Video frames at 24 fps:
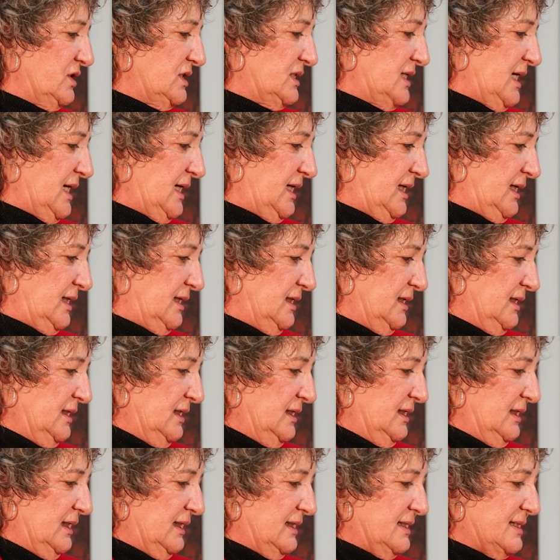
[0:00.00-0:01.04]
the day.
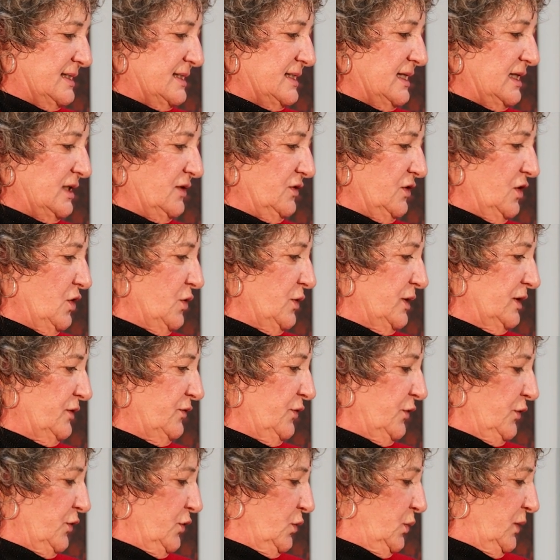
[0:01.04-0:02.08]
Instead of going
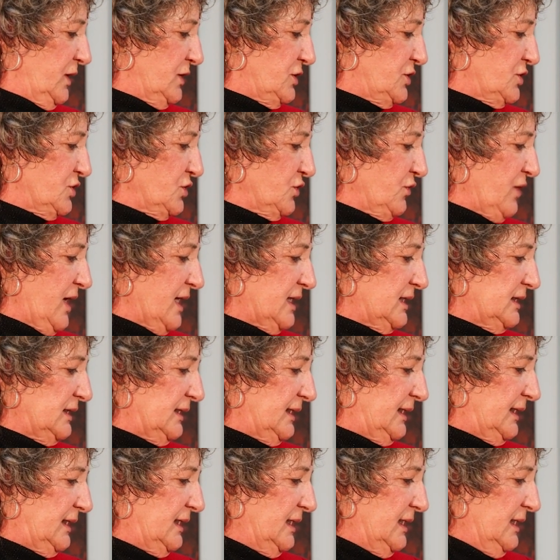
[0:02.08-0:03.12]
for the witch
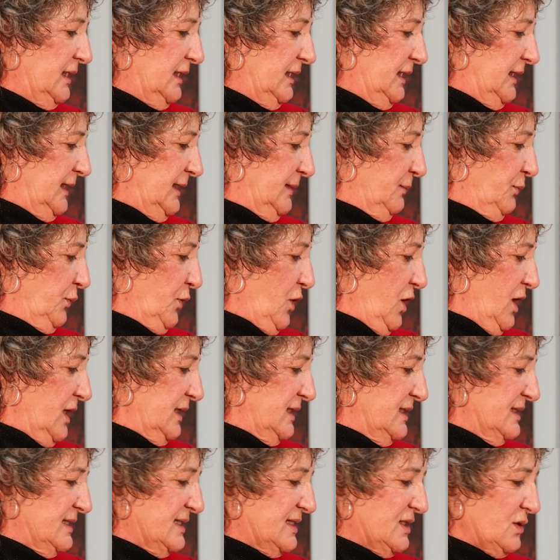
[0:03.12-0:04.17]
directly, he
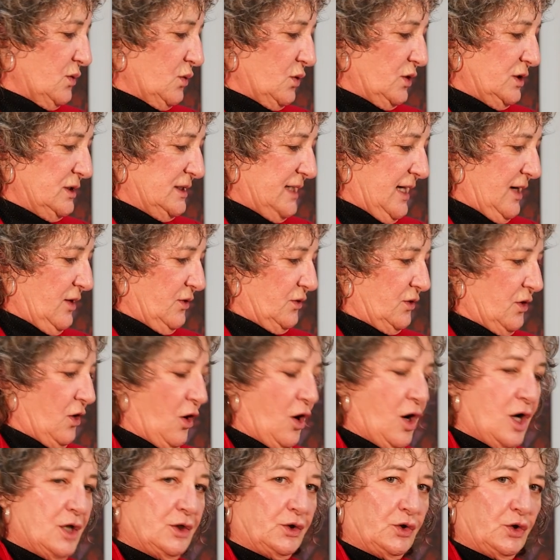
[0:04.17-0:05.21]
brought his sword down
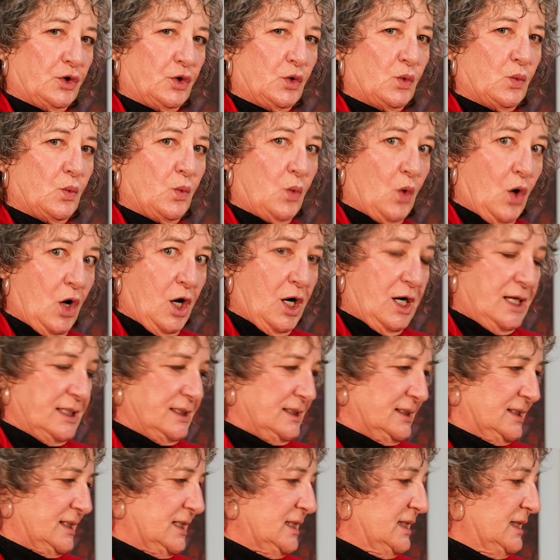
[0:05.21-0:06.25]
on her
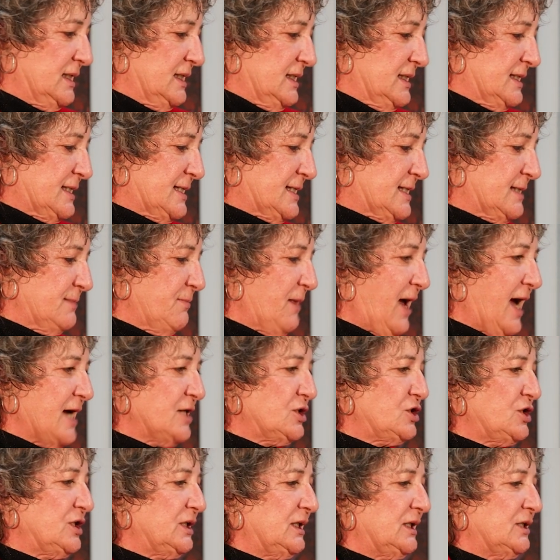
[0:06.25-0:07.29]
wand,
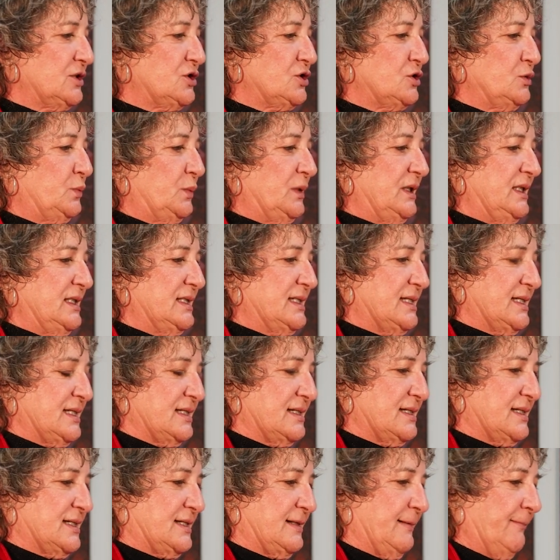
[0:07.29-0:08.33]
smashing it to
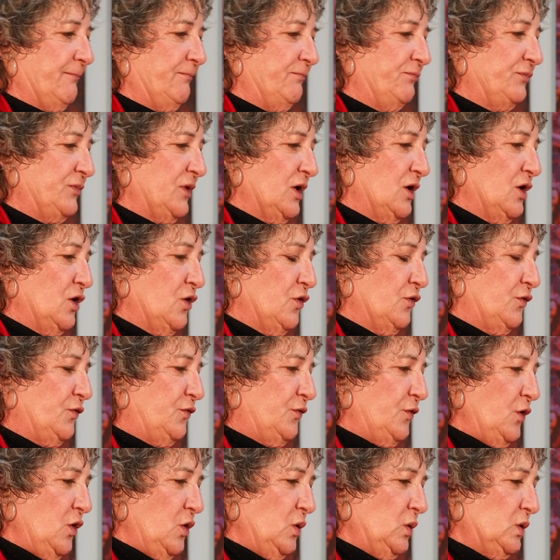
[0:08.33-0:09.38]
pieces.
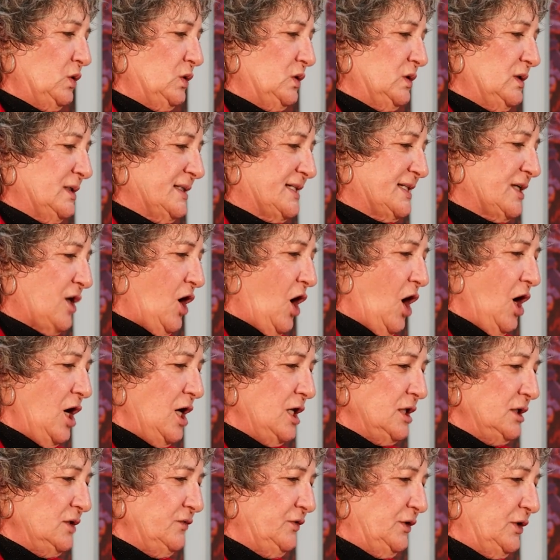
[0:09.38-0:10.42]
"Fools,
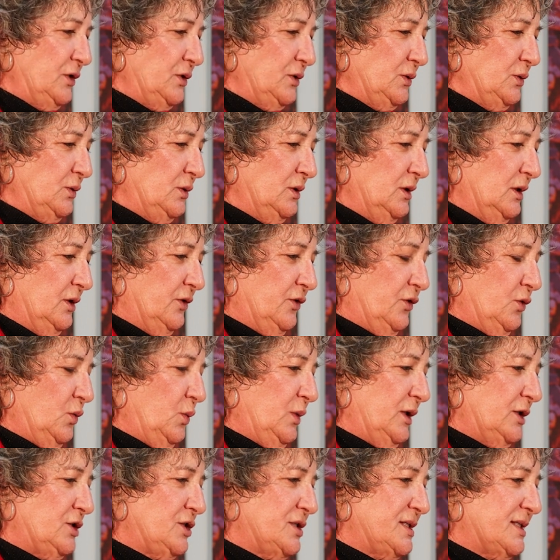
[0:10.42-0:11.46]
all of you!" the
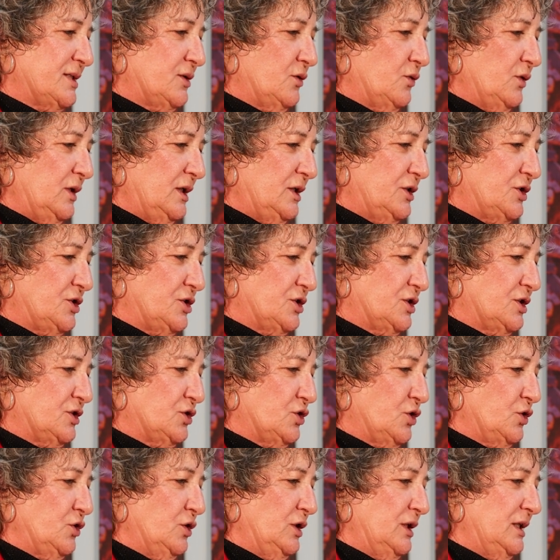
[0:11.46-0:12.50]
witch
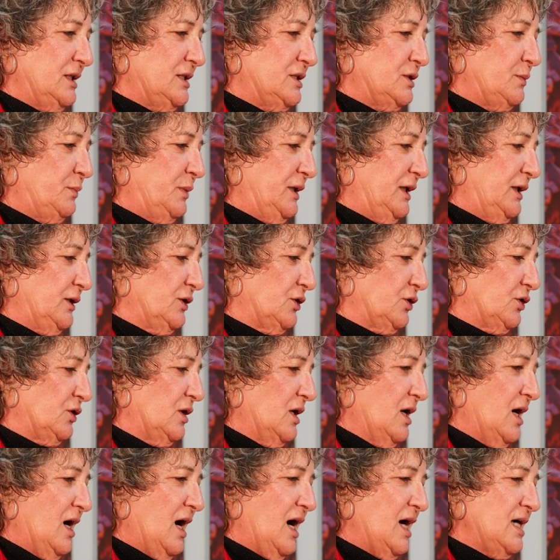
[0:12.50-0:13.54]
screeched, turning to Peter.
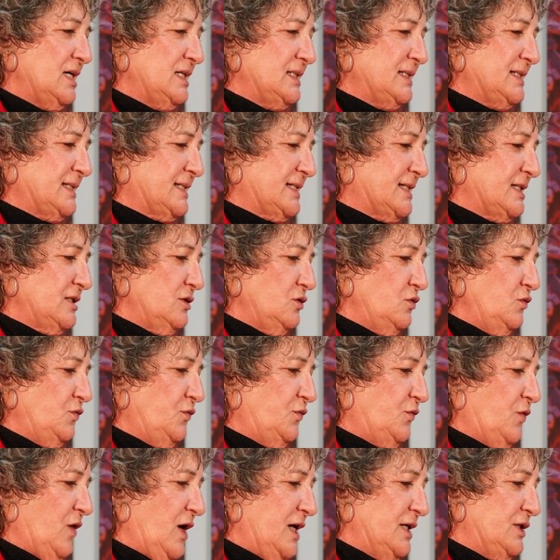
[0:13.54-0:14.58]
"I'll still
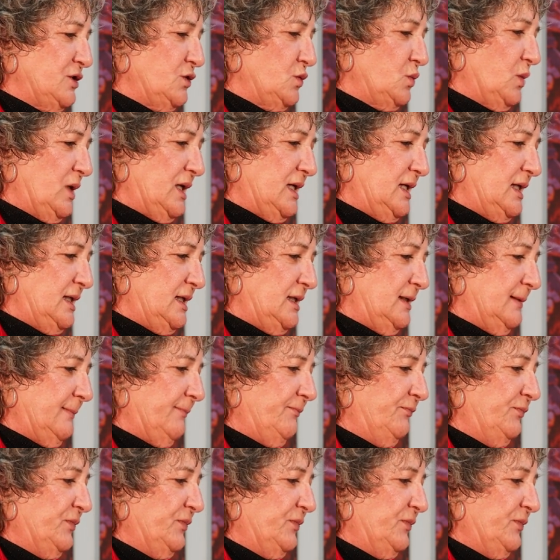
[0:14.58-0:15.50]
find a way."